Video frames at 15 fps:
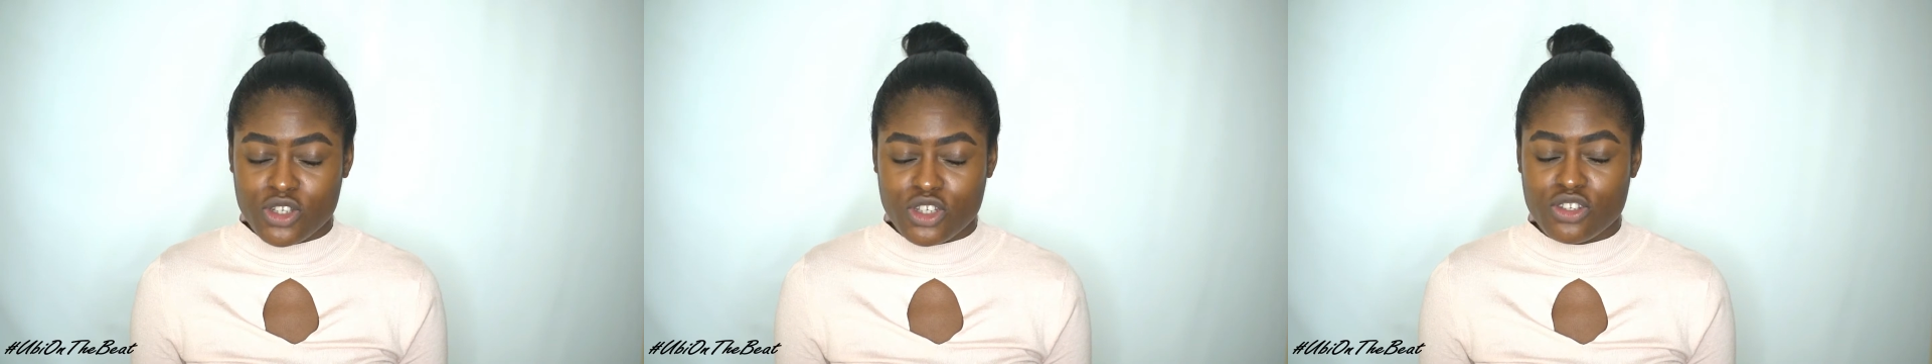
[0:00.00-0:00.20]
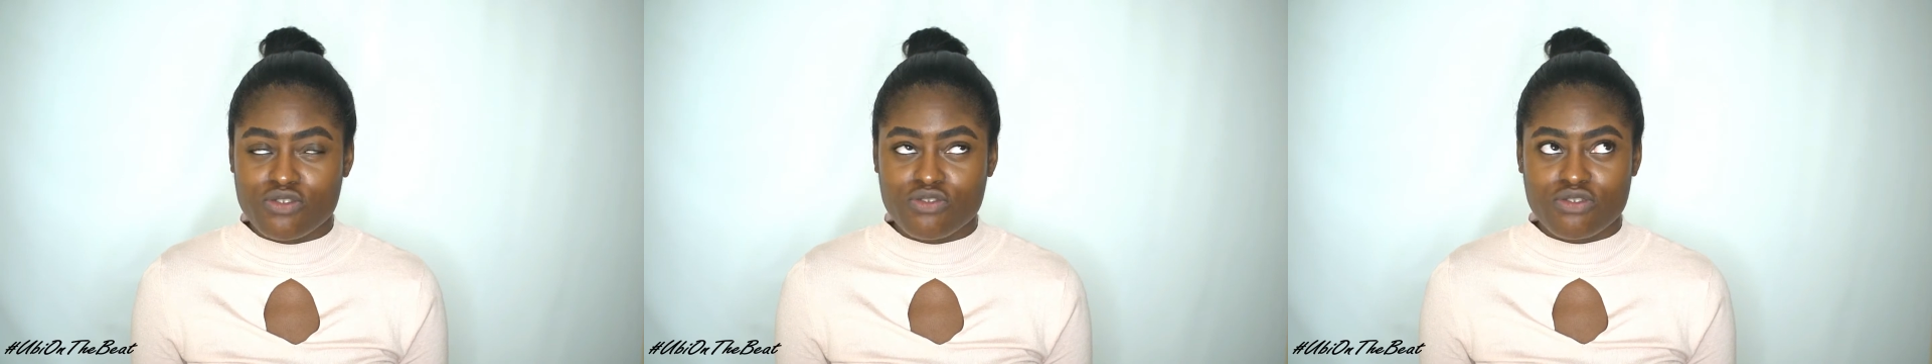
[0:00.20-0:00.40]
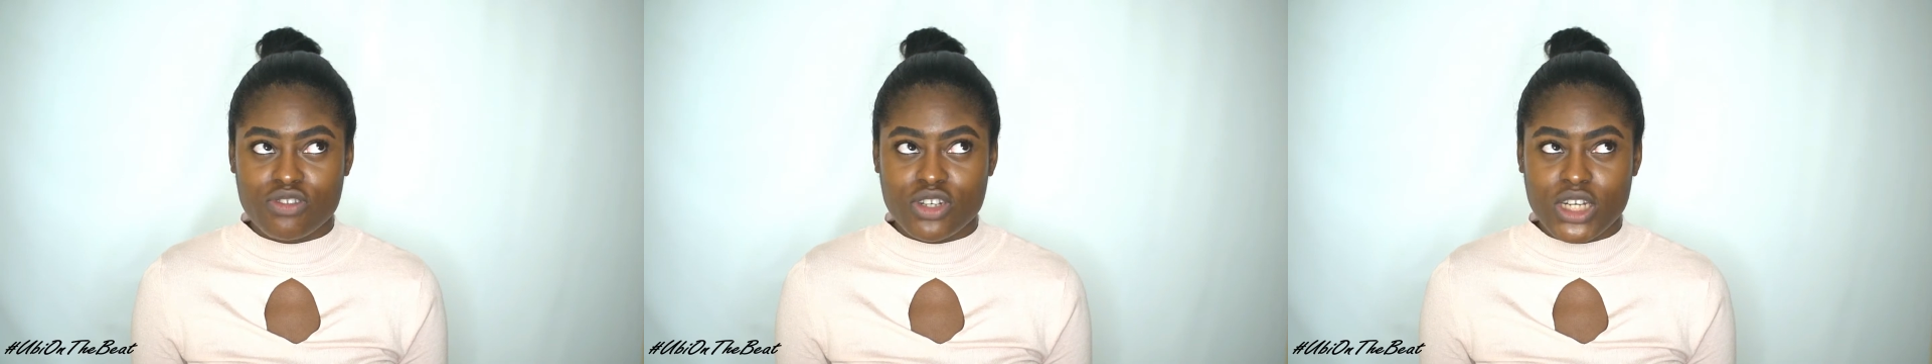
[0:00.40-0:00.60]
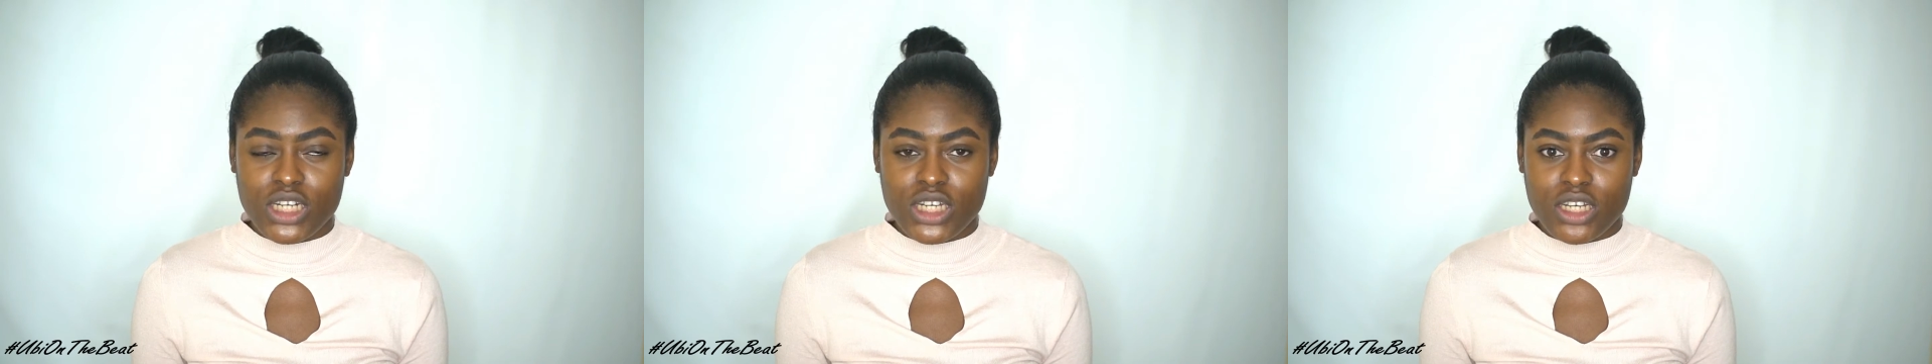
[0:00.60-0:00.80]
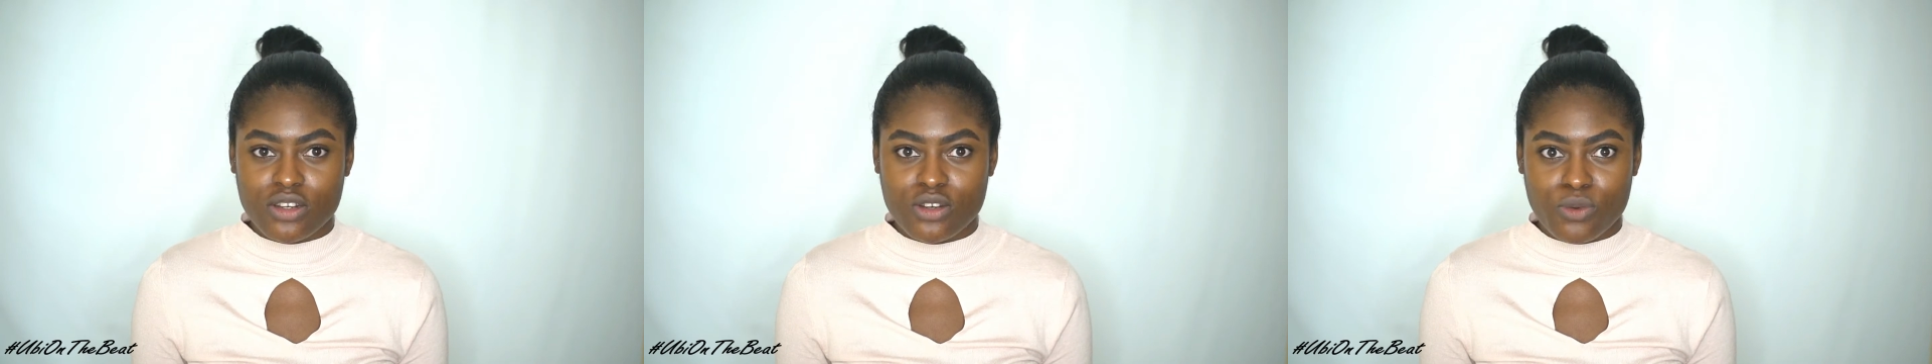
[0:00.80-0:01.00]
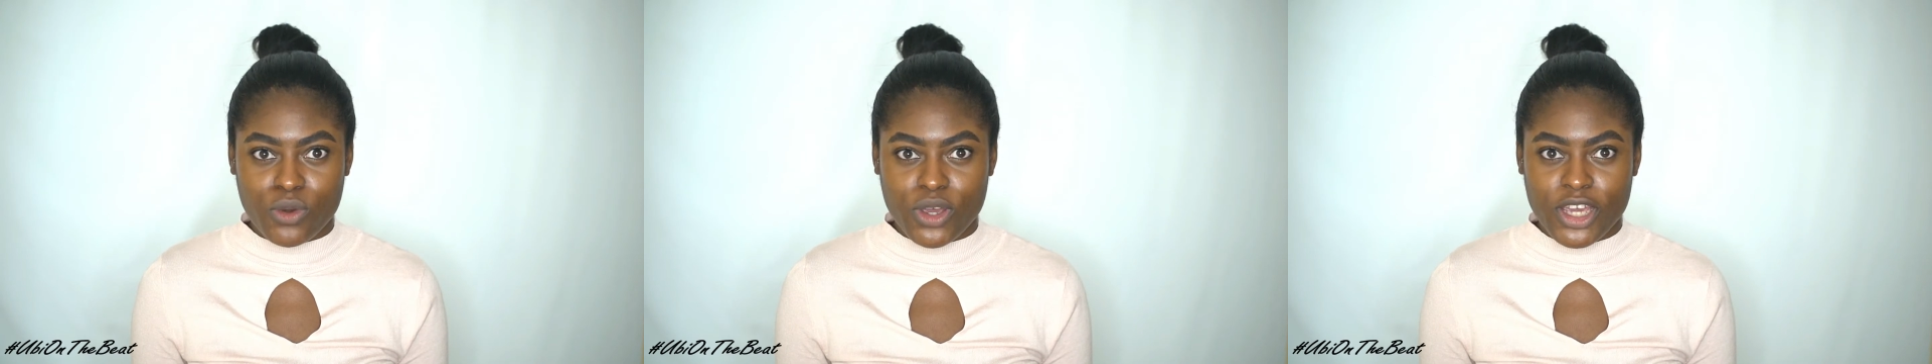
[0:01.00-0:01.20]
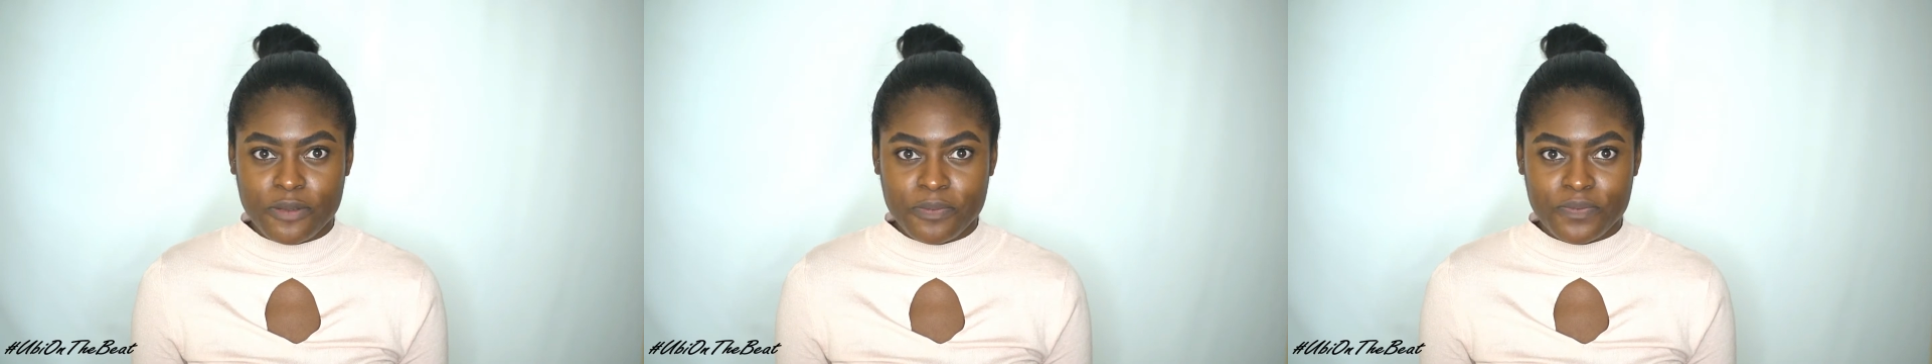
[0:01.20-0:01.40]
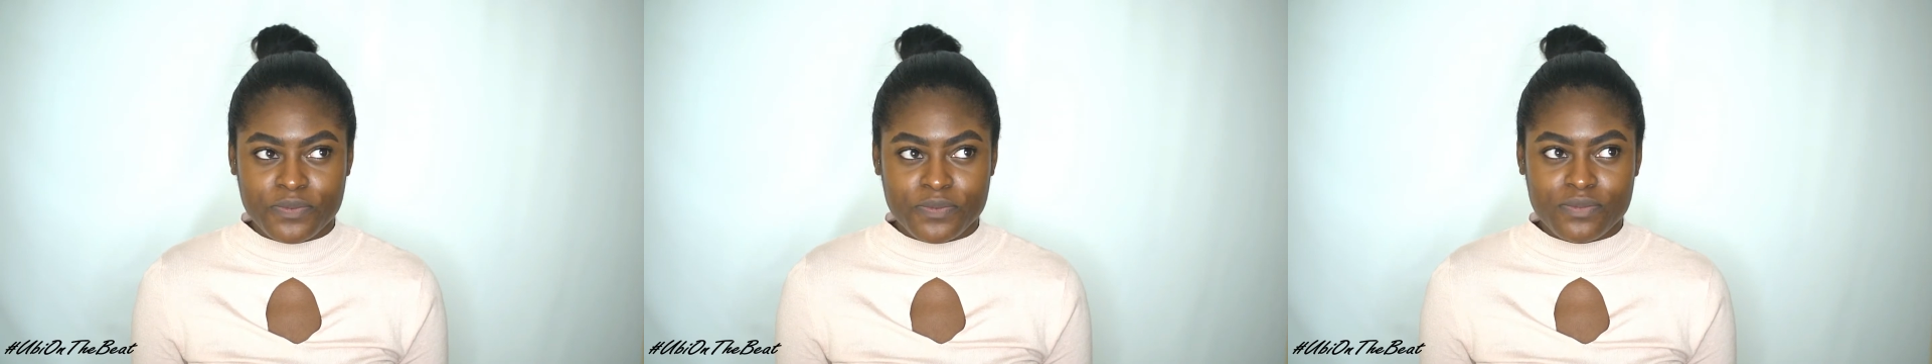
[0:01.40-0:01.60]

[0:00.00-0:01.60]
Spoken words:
which is really annoying